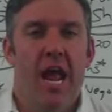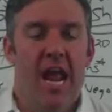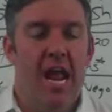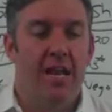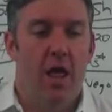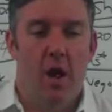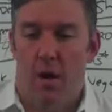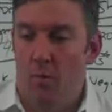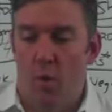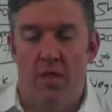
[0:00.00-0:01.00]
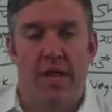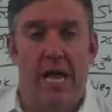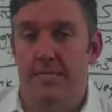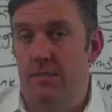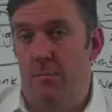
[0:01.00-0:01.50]
And one of the
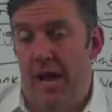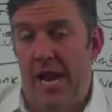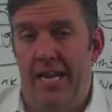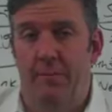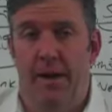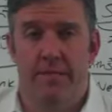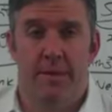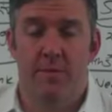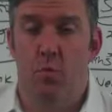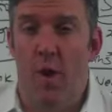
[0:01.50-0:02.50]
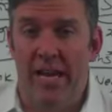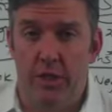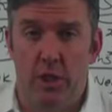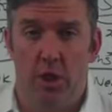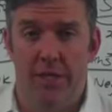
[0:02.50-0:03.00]
guys is my handyman. His name is
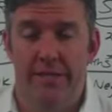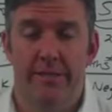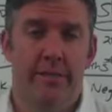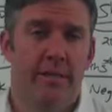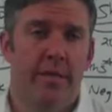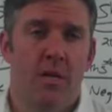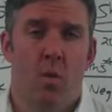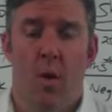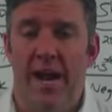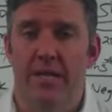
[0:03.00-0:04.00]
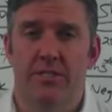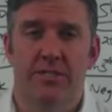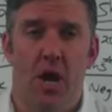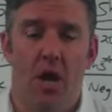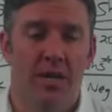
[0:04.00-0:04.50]
Wade Cook. Wade has
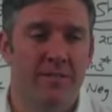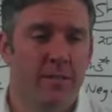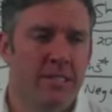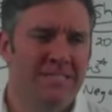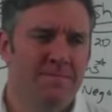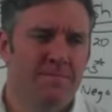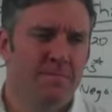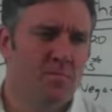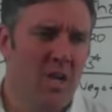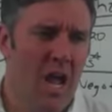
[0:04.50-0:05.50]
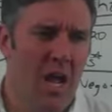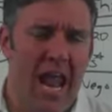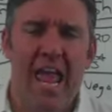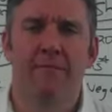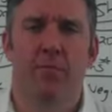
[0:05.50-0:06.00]
done a
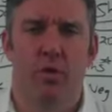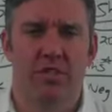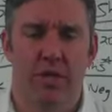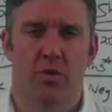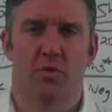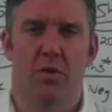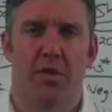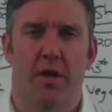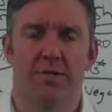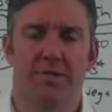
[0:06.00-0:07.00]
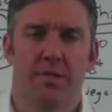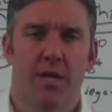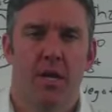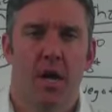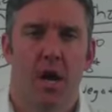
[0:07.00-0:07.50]
handful of deals with us
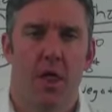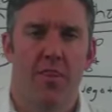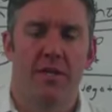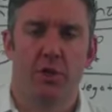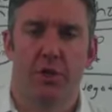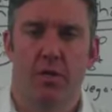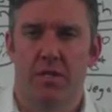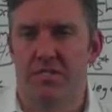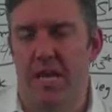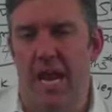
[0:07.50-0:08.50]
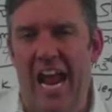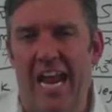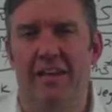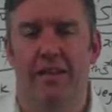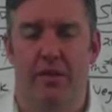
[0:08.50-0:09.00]
this year, let's say
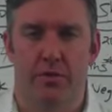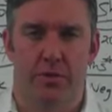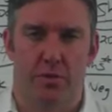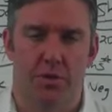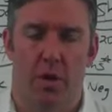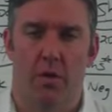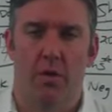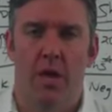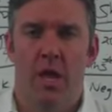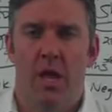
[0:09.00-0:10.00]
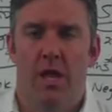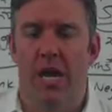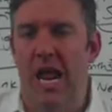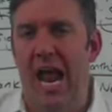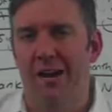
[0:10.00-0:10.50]
8 deals or so. And
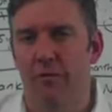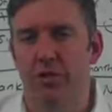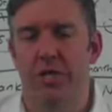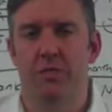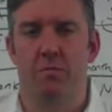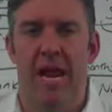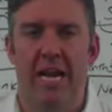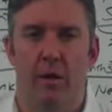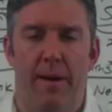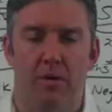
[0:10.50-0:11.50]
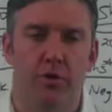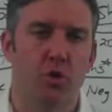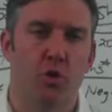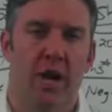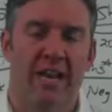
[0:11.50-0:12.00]
on average, he's made about
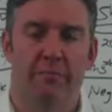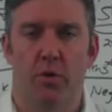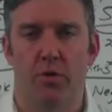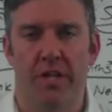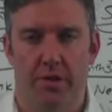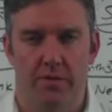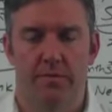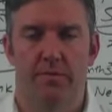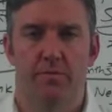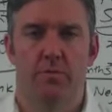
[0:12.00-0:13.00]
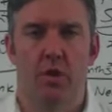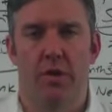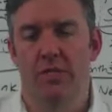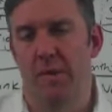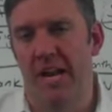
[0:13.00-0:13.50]
$2,000 per deal. So
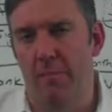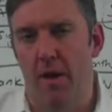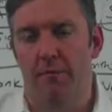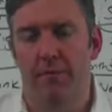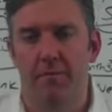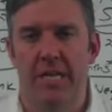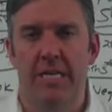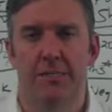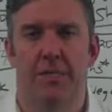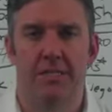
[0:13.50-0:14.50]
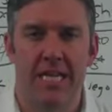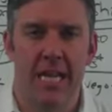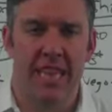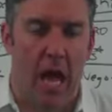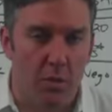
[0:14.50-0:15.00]
he's made about $15,000 to
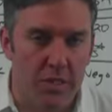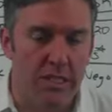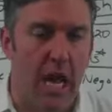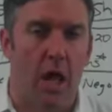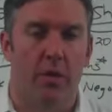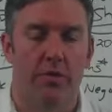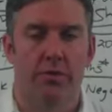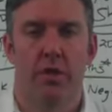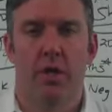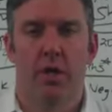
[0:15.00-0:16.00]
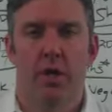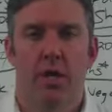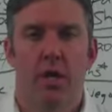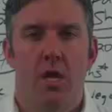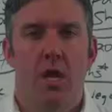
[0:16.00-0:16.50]
$16,000
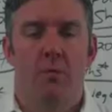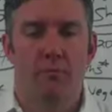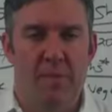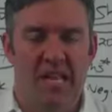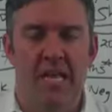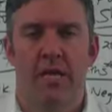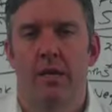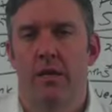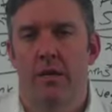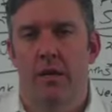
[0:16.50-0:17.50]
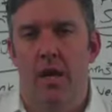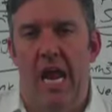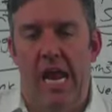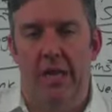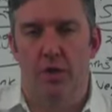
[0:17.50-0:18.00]
being
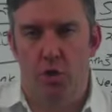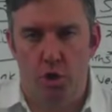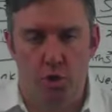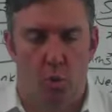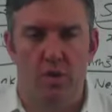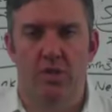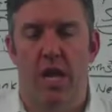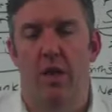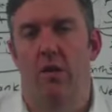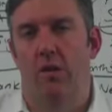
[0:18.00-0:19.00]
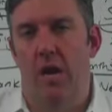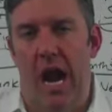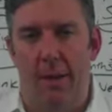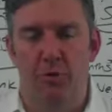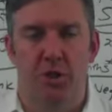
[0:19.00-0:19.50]
a short sale
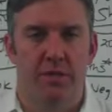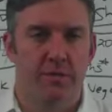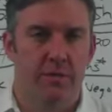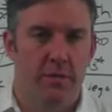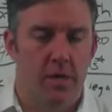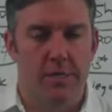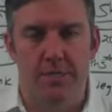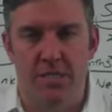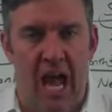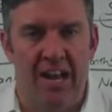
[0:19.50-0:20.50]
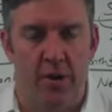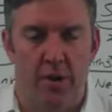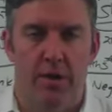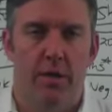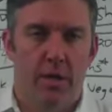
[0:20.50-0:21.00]
option
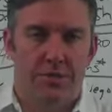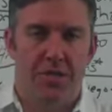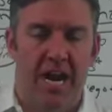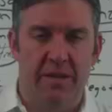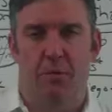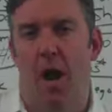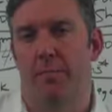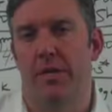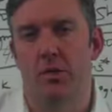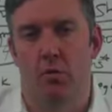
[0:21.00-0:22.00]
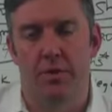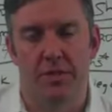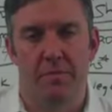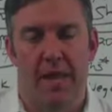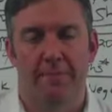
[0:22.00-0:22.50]
assigner, assigning properties over
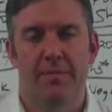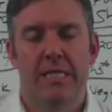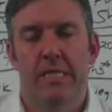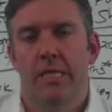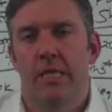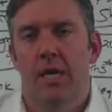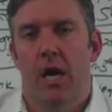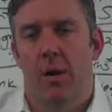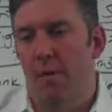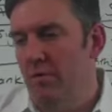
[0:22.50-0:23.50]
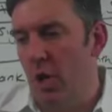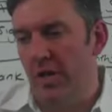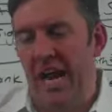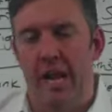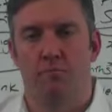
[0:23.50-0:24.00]
to me. I have
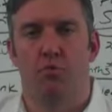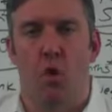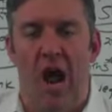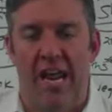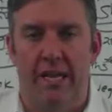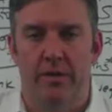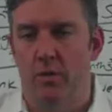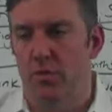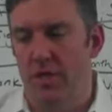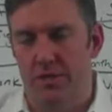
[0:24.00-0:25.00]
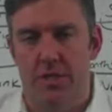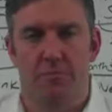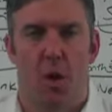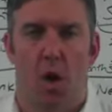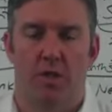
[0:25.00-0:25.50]
another guy named Brian who does this
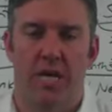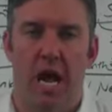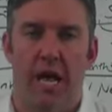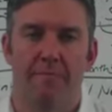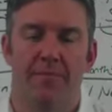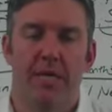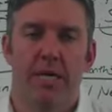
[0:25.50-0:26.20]
part-time.